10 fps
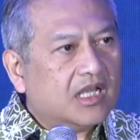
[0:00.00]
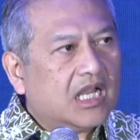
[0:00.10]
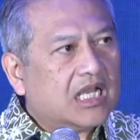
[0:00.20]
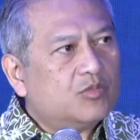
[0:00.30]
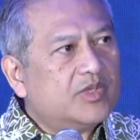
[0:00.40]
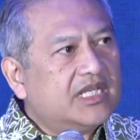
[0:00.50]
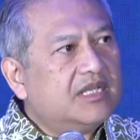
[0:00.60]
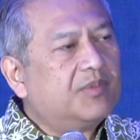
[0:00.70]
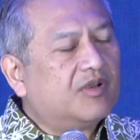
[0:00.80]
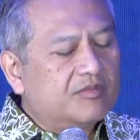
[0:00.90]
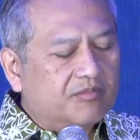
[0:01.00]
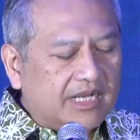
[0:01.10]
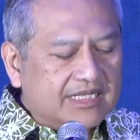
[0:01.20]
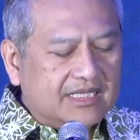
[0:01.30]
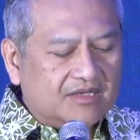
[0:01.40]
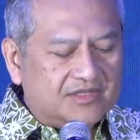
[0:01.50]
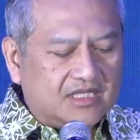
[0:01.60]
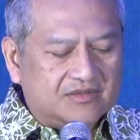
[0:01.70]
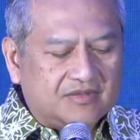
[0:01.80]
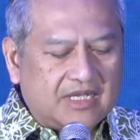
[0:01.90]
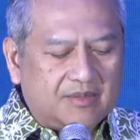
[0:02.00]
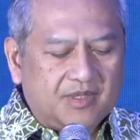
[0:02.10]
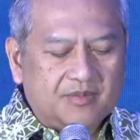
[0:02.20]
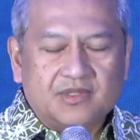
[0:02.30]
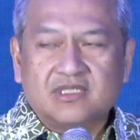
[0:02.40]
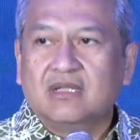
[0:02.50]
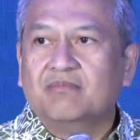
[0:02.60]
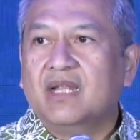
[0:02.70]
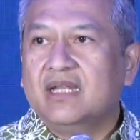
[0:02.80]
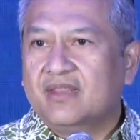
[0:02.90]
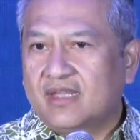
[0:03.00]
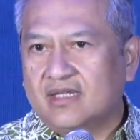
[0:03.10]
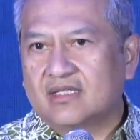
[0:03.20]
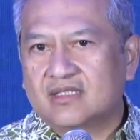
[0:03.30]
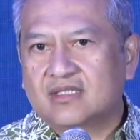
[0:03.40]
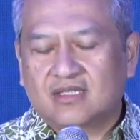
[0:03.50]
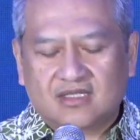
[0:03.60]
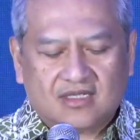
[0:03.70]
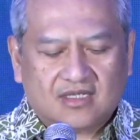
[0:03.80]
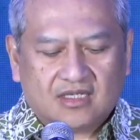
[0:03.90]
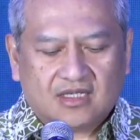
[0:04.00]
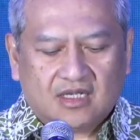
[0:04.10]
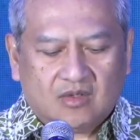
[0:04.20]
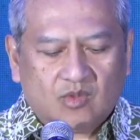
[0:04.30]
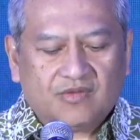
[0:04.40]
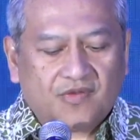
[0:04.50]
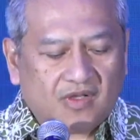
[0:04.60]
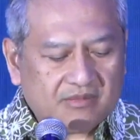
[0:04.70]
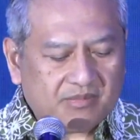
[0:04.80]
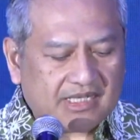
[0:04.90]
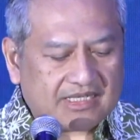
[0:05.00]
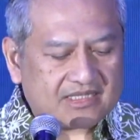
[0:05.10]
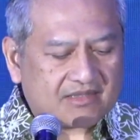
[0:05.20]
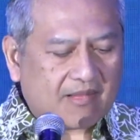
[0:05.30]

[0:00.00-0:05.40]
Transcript: and we keep on reminding ourselves of that purpose, then many things will fall in place.